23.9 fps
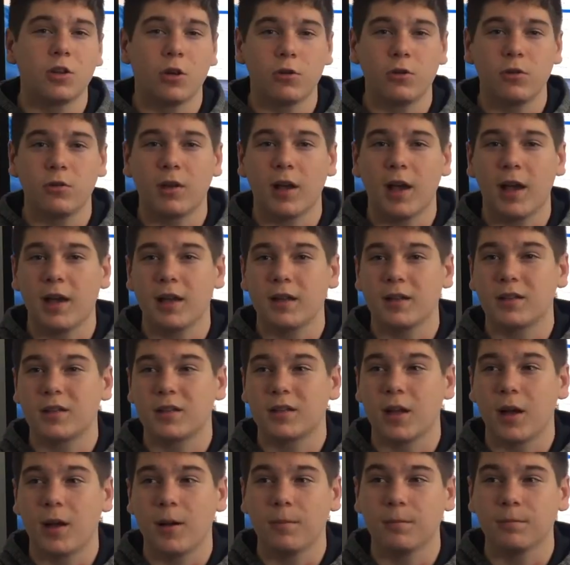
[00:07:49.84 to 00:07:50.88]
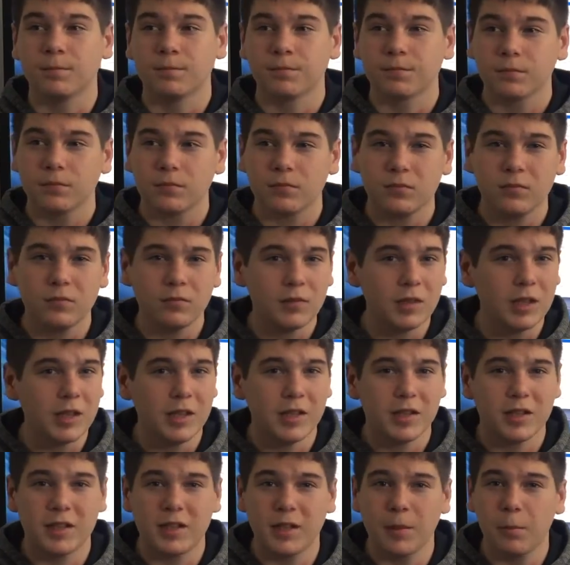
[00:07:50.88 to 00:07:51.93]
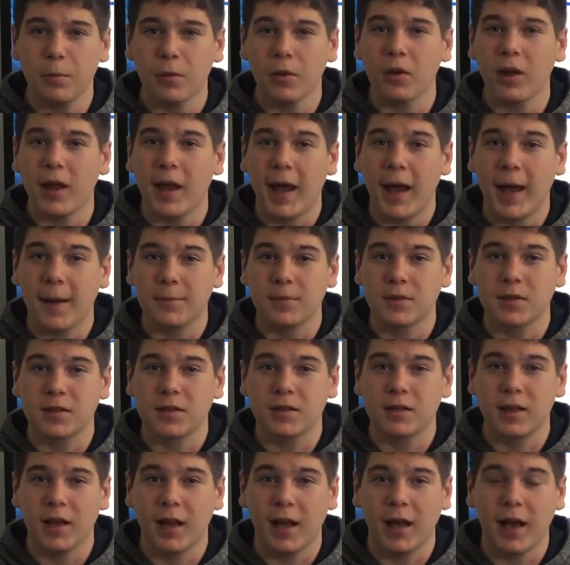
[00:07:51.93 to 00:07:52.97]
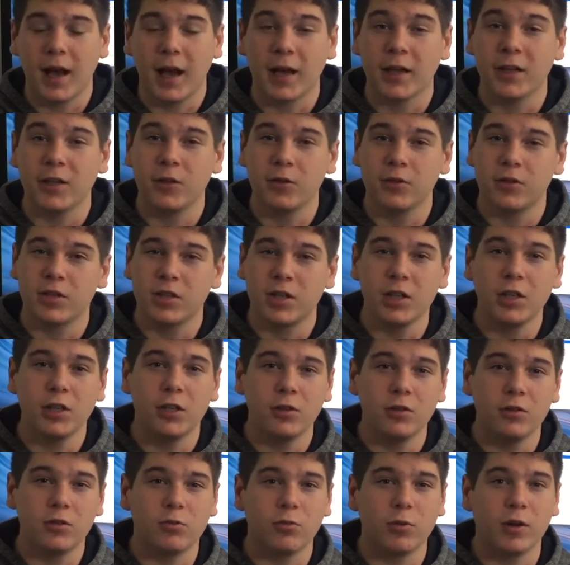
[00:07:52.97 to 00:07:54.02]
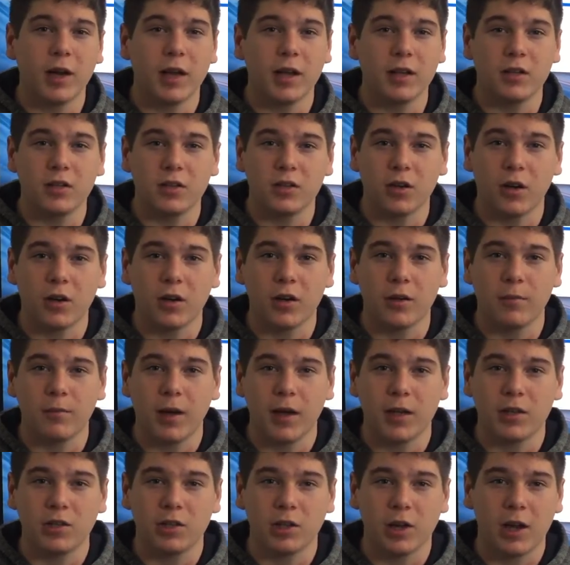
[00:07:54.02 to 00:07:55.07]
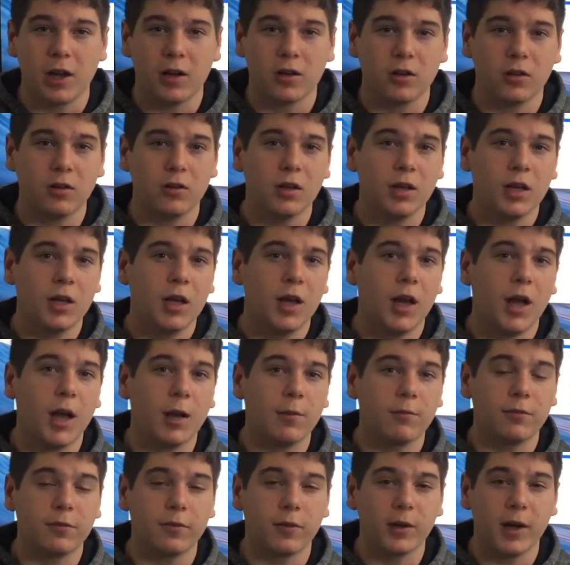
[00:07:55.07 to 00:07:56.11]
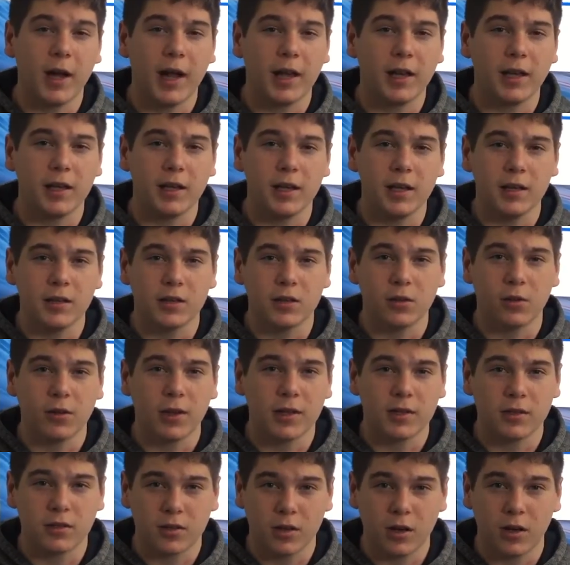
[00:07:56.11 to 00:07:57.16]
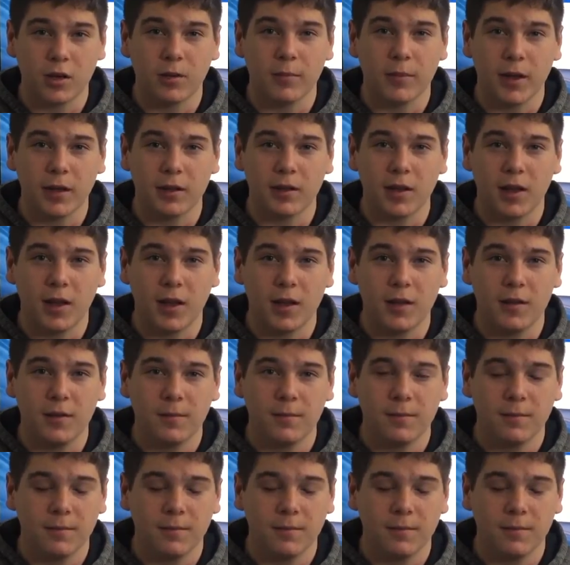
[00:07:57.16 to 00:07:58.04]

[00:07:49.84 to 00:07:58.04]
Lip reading: you guys some simple apps that I used to use when I started my channel for editing. So let's talk about that.